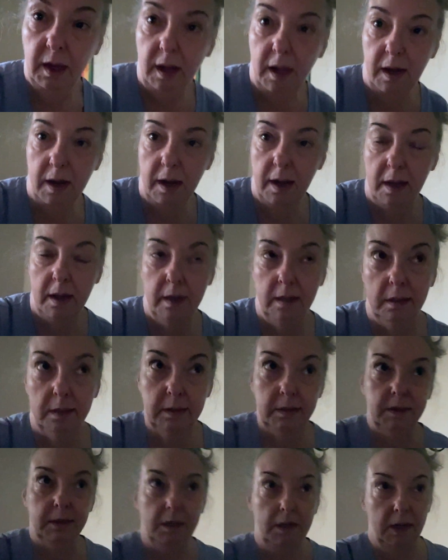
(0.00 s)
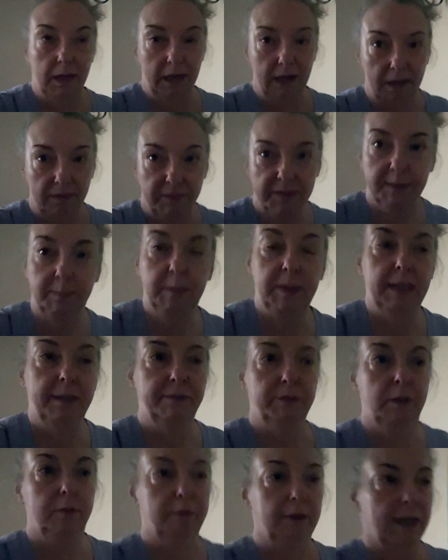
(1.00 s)
And I have some
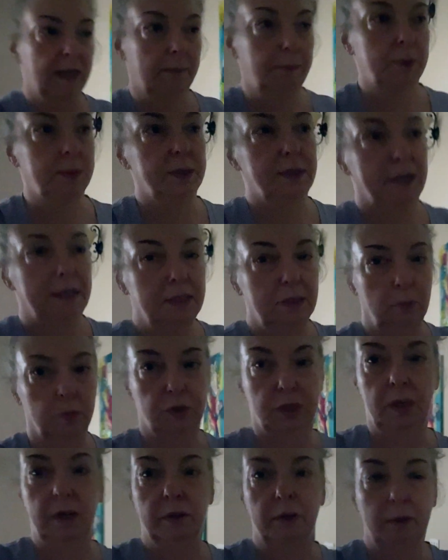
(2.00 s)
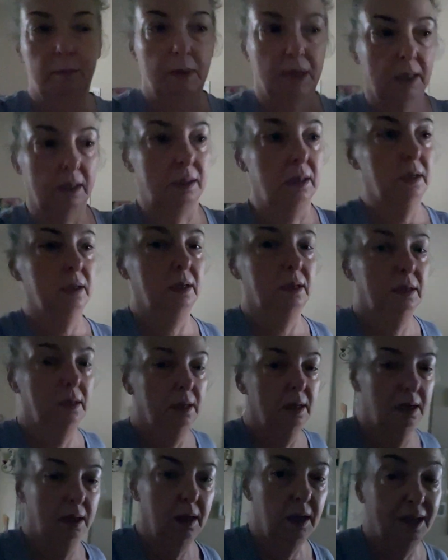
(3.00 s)
leftover applesauce, which I already made.
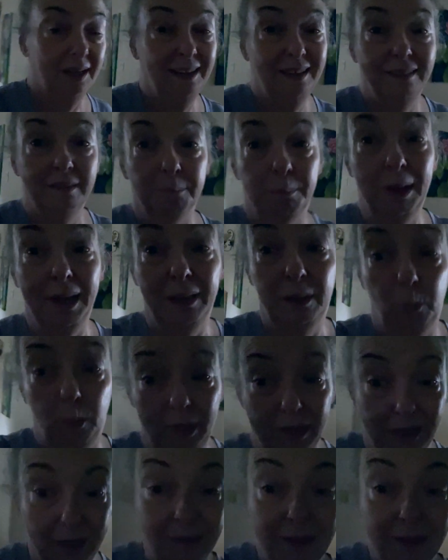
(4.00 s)
And he, by the way, he